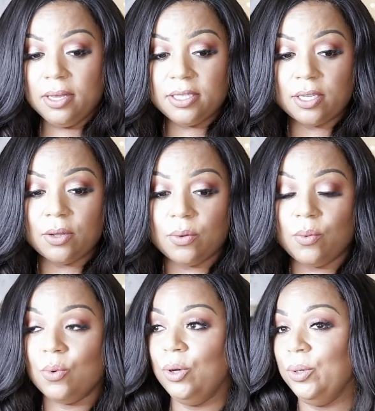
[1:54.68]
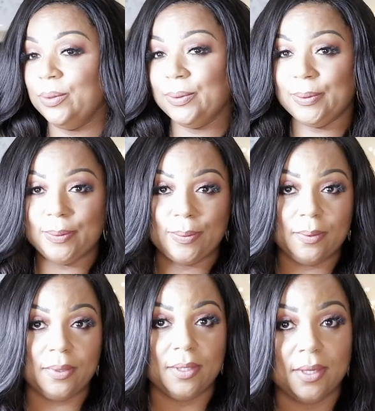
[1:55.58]
So, woo,
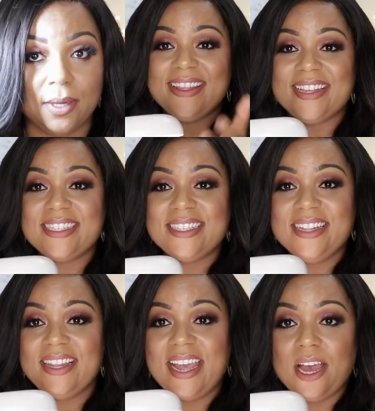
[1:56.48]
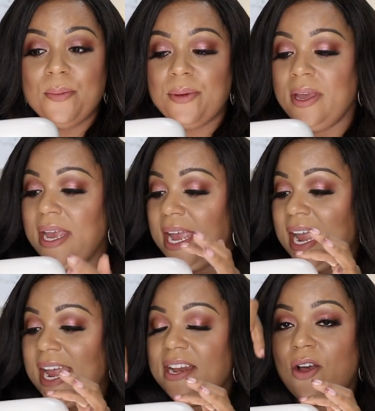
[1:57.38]
this is the lamp,
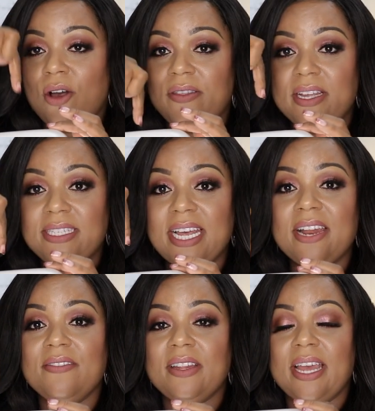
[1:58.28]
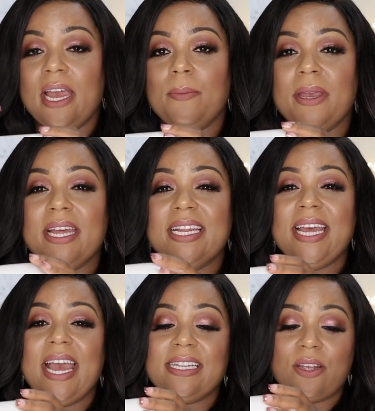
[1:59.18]
and on this side of the lamp, it
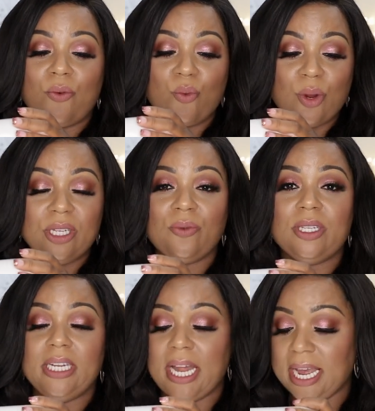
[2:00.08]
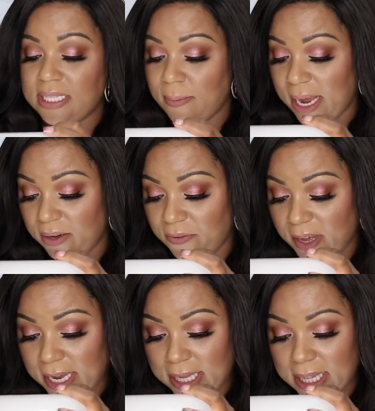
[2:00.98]
has a really, really nice
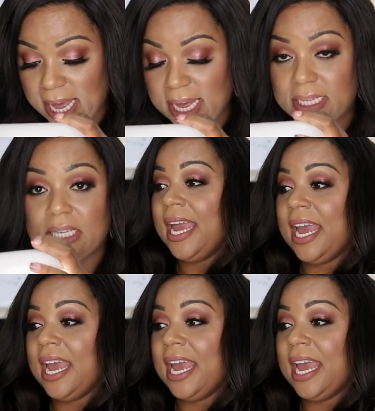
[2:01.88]
magnifying glass.